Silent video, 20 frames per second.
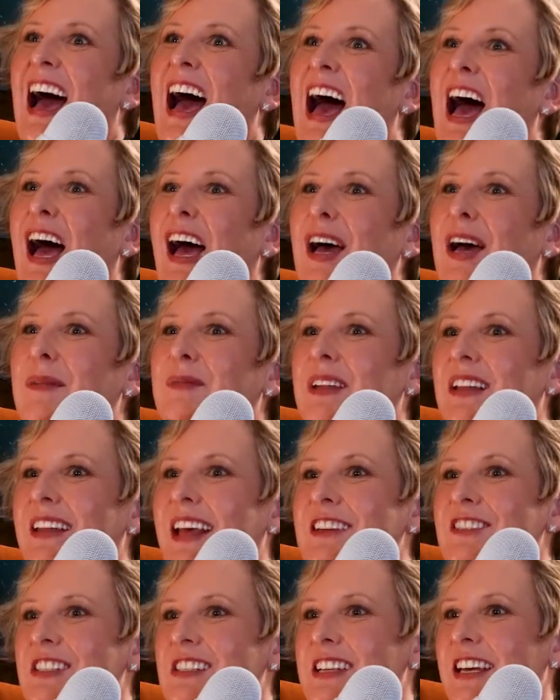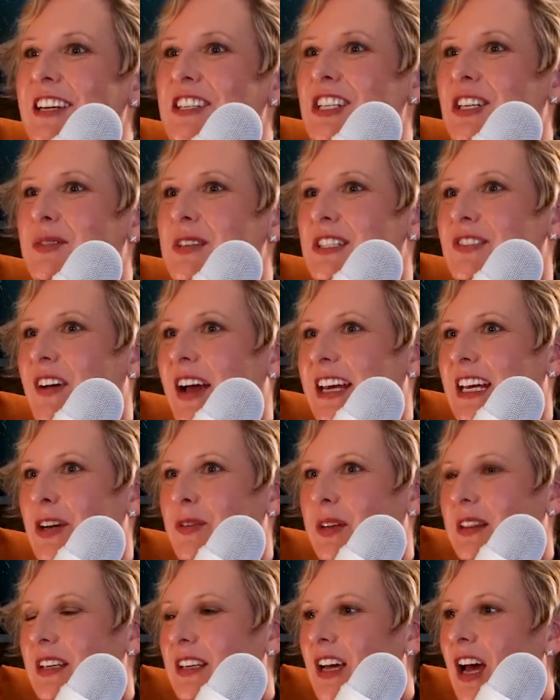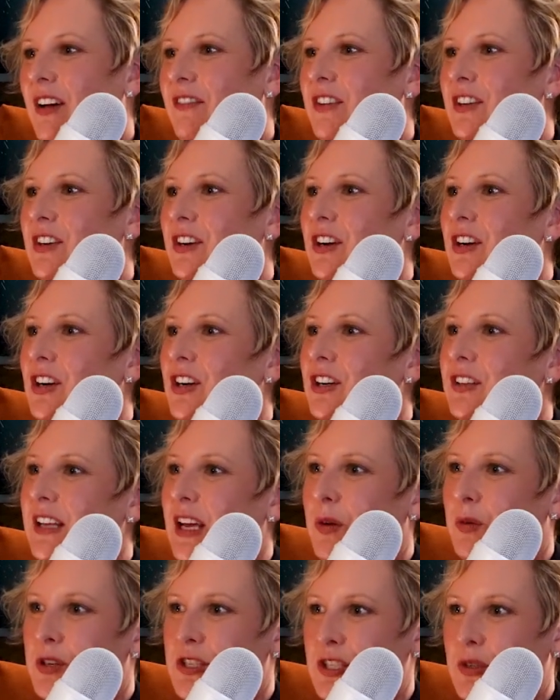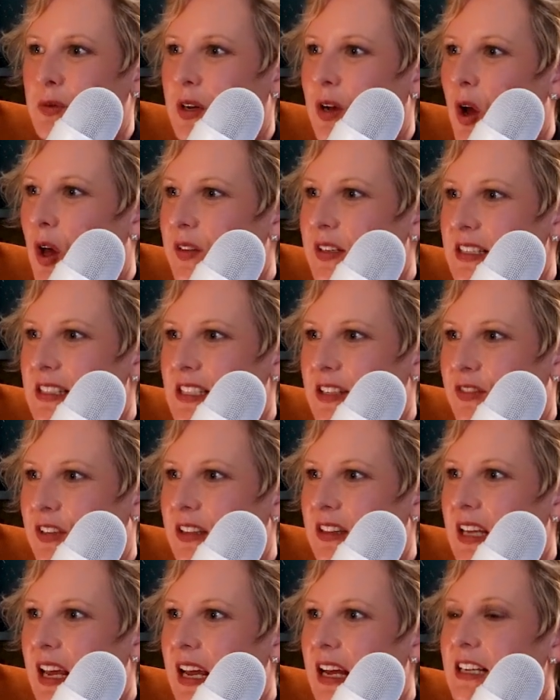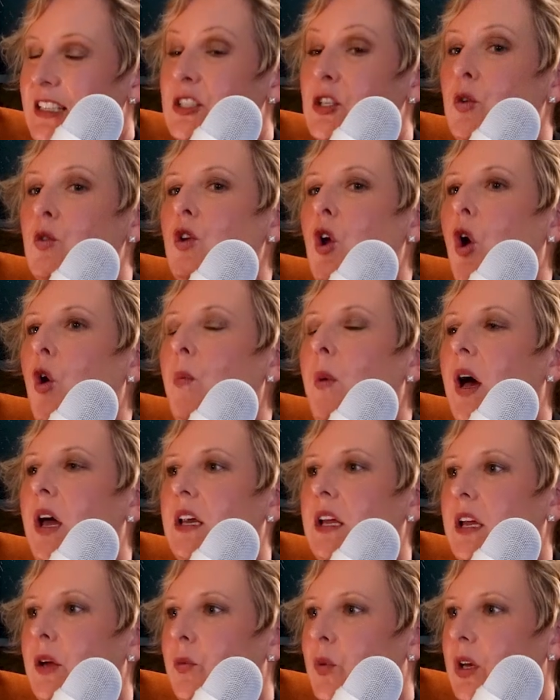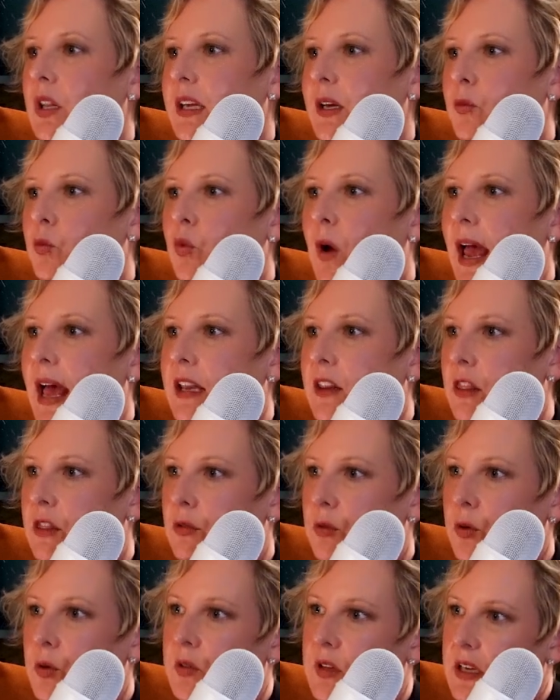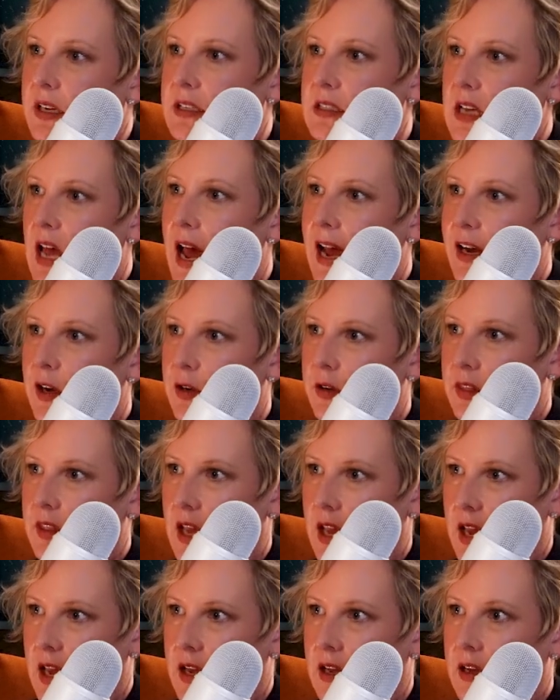the legislature was fighting with the governor. They were doing all these different things. So nobody really read through the entire thing.